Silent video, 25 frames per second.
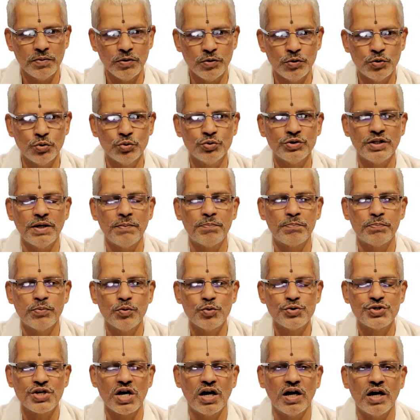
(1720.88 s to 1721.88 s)
do the
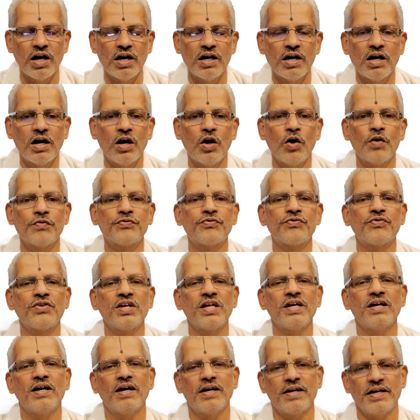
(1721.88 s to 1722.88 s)
puja of
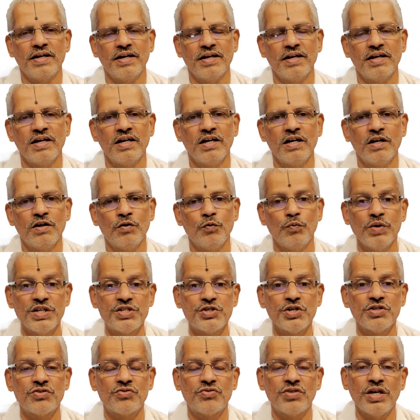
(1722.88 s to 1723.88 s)
Srihari, which
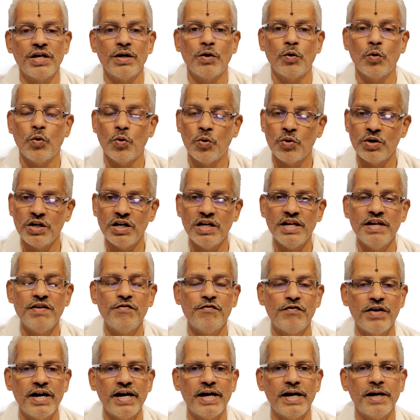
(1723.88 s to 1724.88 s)
is the only
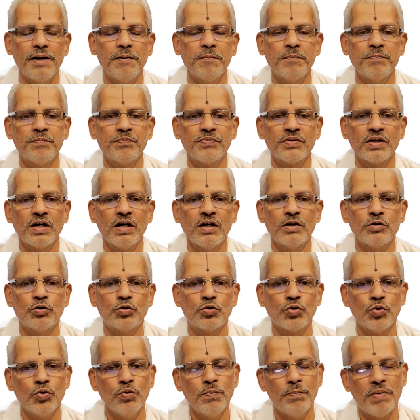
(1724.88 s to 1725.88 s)
way
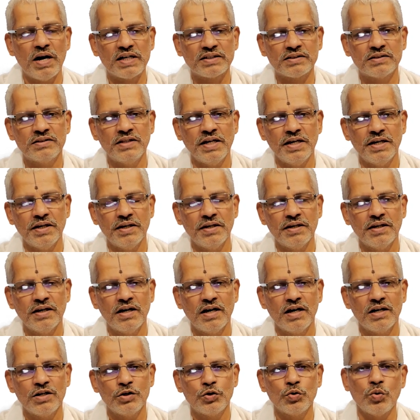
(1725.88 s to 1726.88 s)
through bhakti
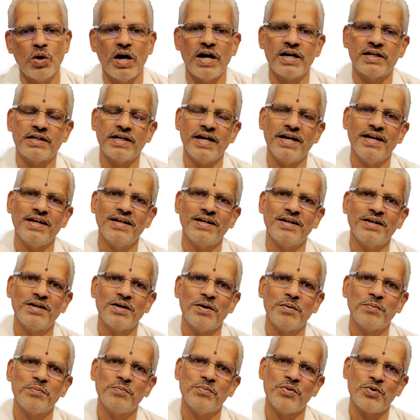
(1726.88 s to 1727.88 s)
to attain
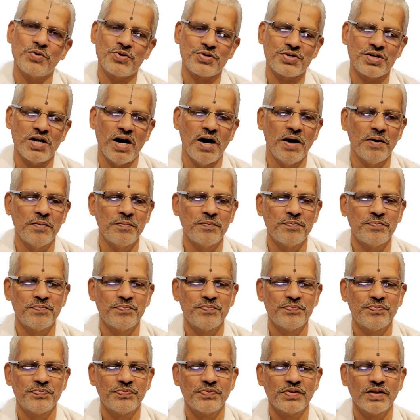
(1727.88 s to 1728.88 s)
moksha,
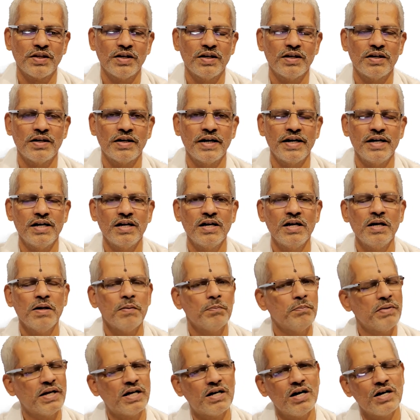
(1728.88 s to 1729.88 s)
right?
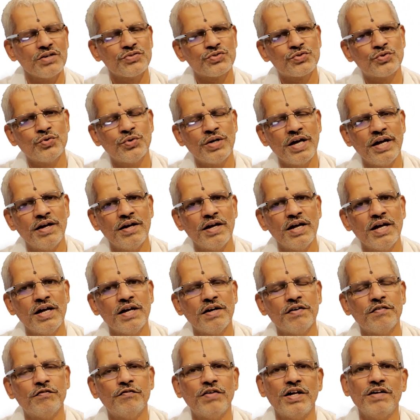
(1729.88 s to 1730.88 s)
Because today
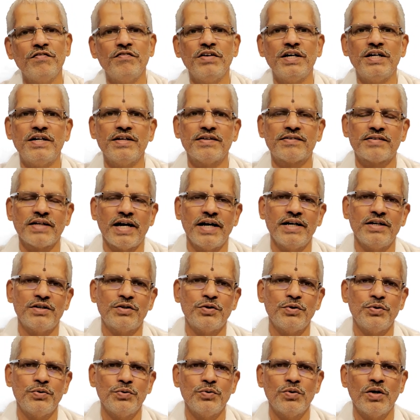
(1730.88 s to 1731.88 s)
when we decide
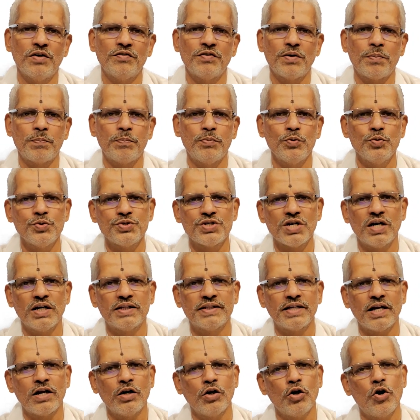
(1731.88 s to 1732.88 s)
to do our puja,
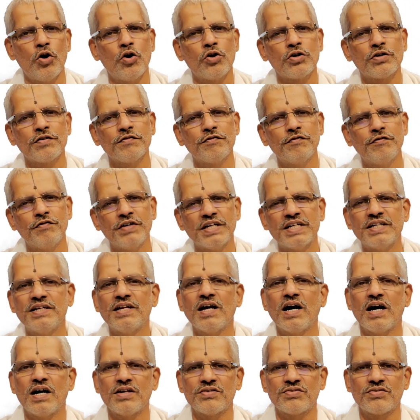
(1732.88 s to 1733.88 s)
there are a lot of
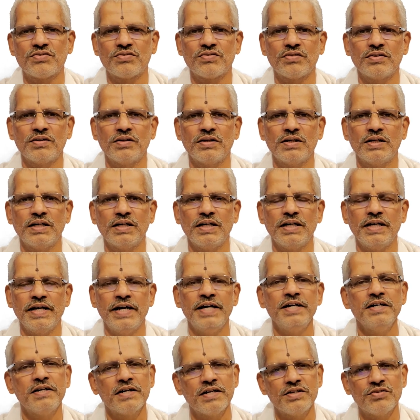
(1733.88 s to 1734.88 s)
vignas,
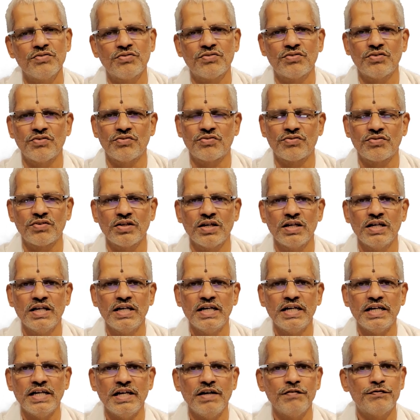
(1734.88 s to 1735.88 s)
hindrances.
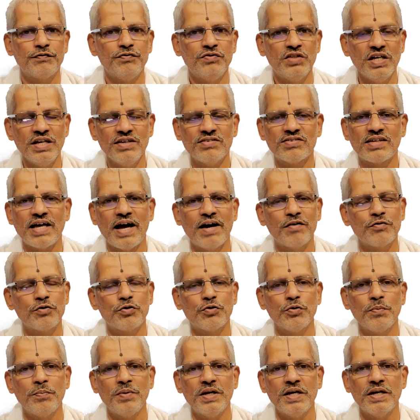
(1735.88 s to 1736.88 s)
If these have
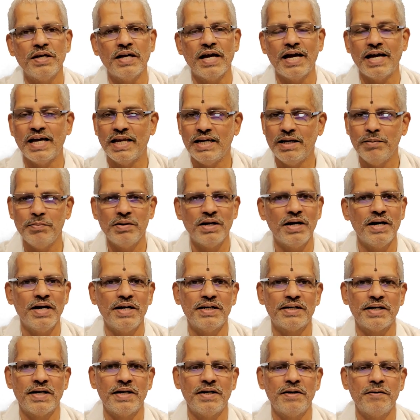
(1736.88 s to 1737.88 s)
to be
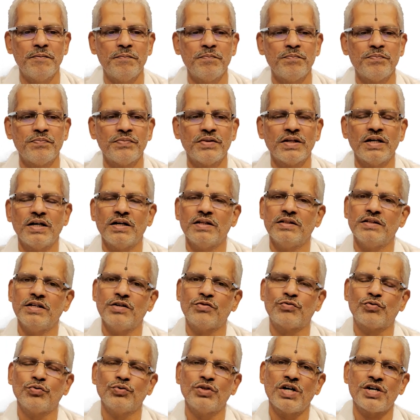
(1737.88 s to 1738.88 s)
eliminated, the
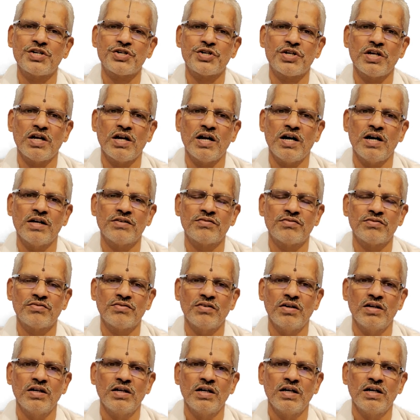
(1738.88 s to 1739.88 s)
Sudarshana's
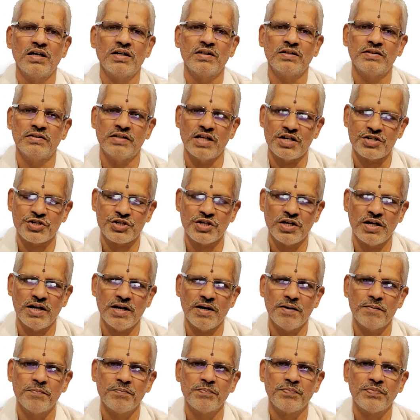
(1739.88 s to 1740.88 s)
darshana
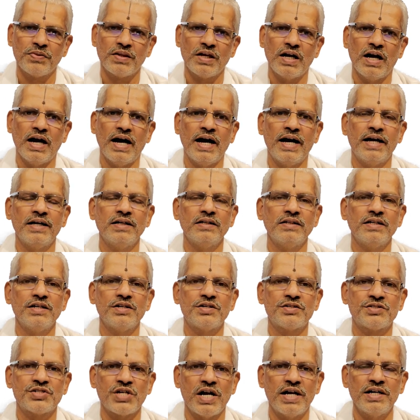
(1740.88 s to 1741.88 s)
and the
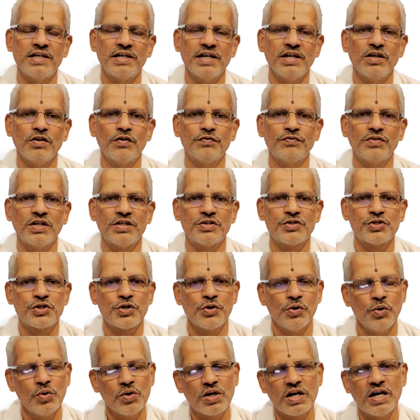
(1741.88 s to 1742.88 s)
chanting of that
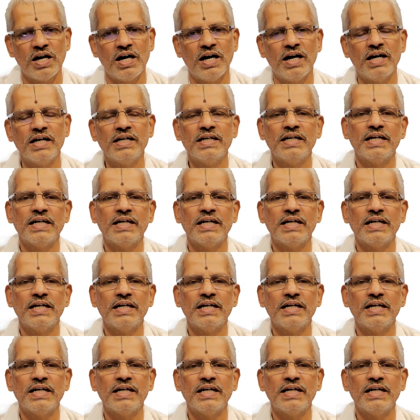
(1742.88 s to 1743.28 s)
shloka